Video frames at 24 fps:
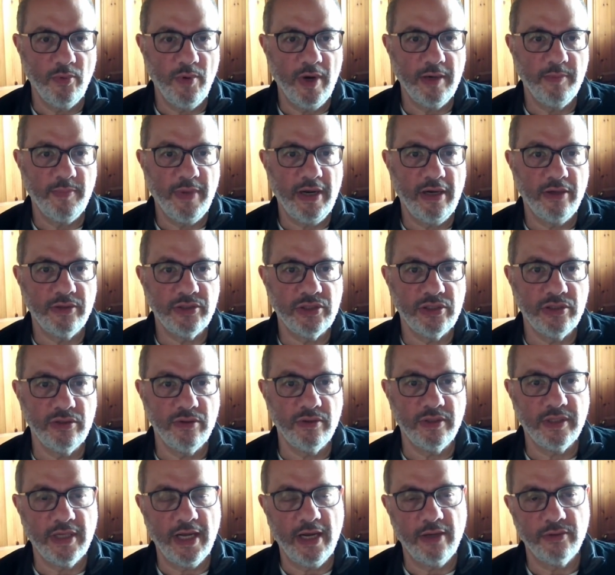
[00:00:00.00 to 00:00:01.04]
when about
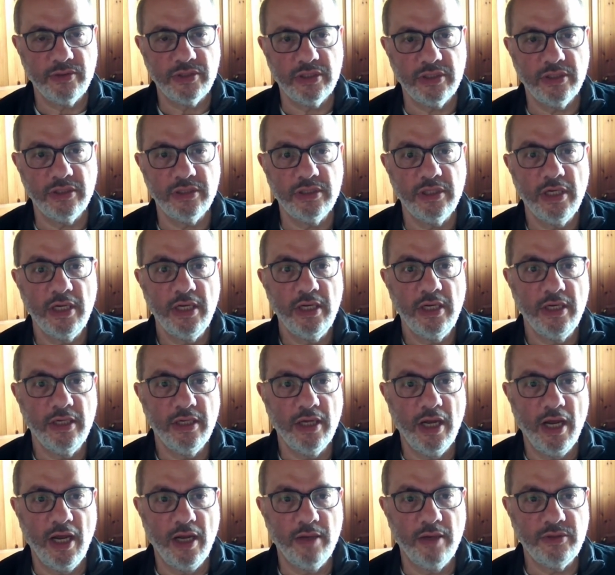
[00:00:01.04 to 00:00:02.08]
2,000
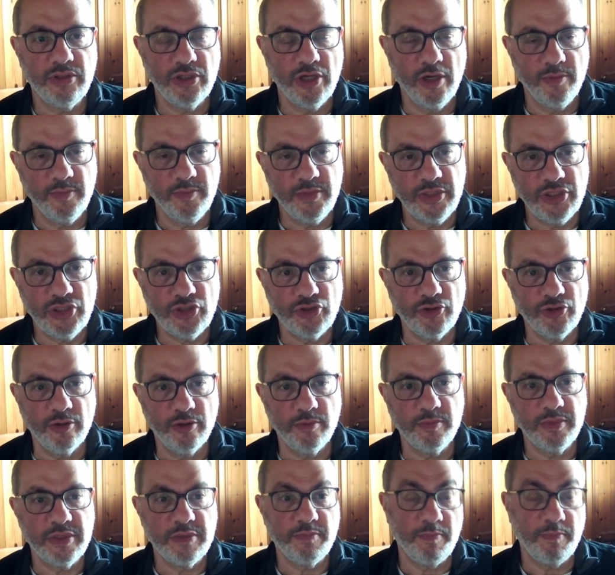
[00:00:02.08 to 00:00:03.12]
German
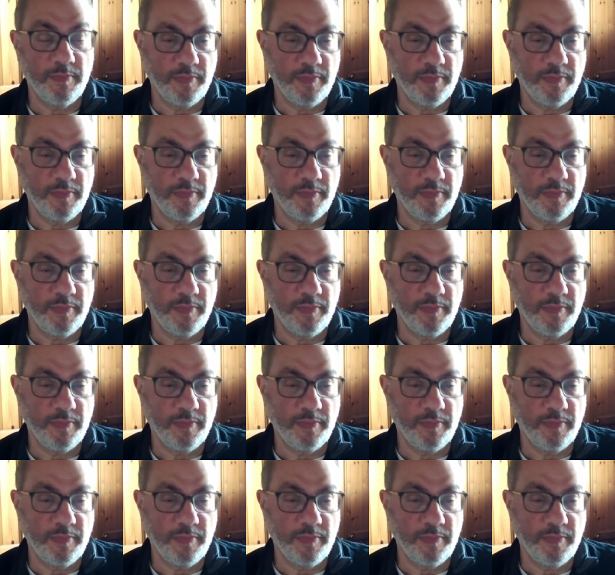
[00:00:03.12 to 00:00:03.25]
troops,